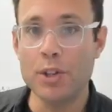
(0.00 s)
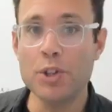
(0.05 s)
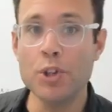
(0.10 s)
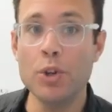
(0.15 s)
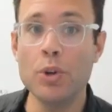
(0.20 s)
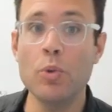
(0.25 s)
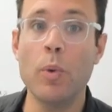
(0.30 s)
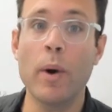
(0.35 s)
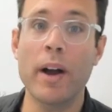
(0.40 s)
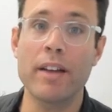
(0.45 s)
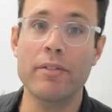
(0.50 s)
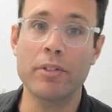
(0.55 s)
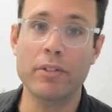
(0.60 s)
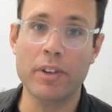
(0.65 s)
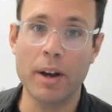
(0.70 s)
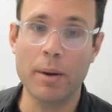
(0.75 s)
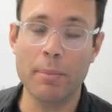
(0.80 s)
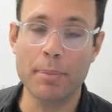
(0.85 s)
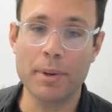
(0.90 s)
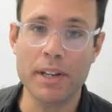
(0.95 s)
new wave of
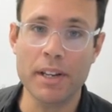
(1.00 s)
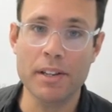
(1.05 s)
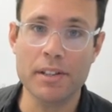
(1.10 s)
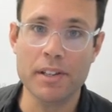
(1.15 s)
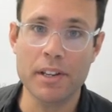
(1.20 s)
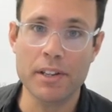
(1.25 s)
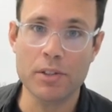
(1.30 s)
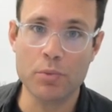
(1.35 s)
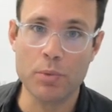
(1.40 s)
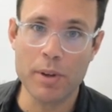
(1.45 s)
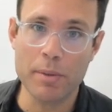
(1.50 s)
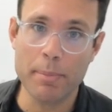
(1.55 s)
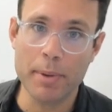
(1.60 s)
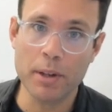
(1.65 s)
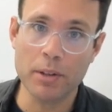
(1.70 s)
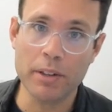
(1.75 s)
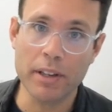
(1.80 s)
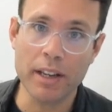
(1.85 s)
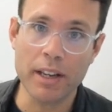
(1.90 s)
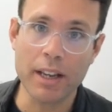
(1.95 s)
companies is
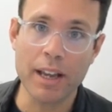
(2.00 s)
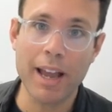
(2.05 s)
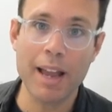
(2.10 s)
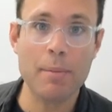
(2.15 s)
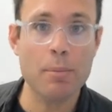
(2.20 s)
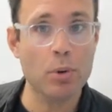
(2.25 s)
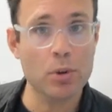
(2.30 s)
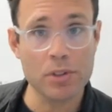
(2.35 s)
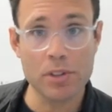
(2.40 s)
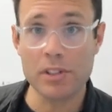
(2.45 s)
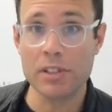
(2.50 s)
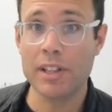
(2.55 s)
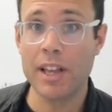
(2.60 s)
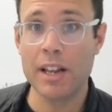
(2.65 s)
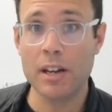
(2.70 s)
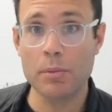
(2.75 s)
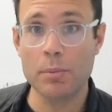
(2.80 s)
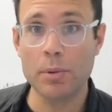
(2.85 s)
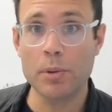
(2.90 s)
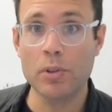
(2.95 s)
rebuilding a more
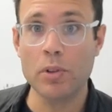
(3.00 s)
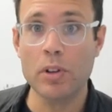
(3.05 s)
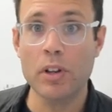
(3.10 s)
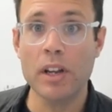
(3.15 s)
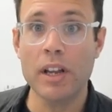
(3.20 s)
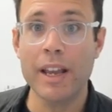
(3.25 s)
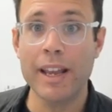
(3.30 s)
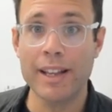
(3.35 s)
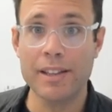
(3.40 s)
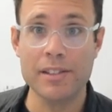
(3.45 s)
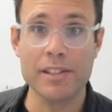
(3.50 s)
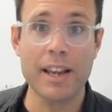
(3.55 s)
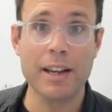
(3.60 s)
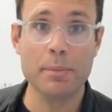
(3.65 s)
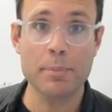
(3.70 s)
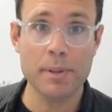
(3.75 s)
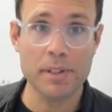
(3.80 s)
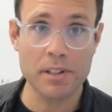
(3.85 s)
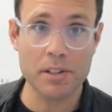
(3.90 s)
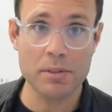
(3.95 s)
sustainable insect
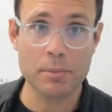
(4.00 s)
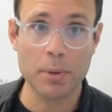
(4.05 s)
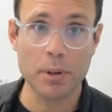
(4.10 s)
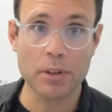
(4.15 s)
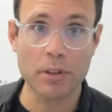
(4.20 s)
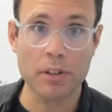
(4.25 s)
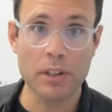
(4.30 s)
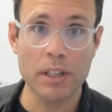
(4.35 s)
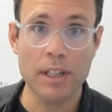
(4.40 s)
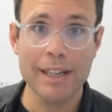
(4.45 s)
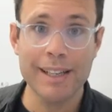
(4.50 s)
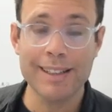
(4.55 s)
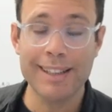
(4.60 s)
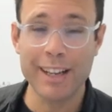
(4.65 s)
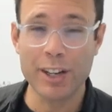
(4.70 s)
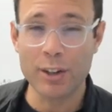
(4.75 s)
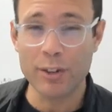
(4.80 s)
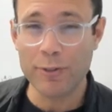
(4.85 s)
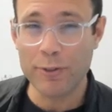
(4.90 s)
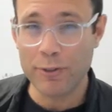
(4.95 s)
business model
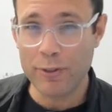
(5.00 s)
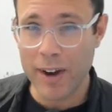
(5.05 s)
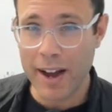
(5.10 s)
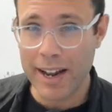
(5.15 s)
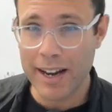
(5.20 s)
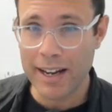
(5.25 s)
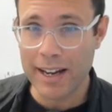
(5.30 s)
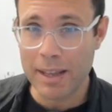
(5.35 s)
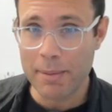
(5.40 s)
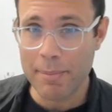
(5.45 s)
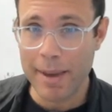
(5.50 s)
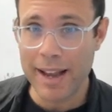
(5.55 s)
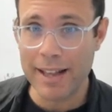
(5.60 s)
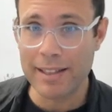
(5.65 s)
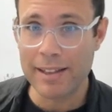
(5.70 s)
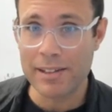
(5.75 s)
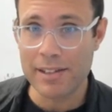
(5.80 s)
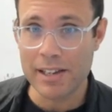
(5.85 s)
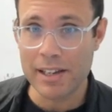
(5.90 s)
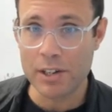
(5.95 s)
that could finally make
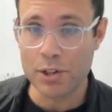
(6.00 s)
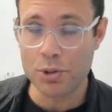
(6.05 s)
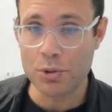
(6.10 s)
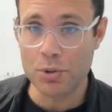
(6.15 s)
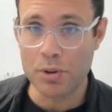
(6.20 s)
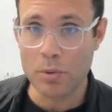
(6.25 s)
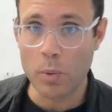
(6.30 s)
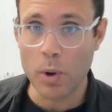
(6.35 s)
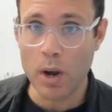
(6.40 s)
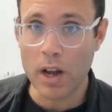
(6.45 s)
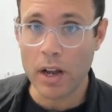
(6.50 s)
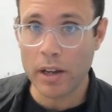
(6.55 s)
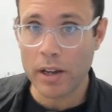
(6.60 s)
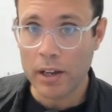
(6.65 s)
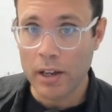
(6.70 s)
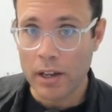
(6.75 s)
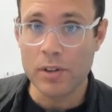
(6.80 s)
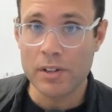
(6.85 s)
this industry work.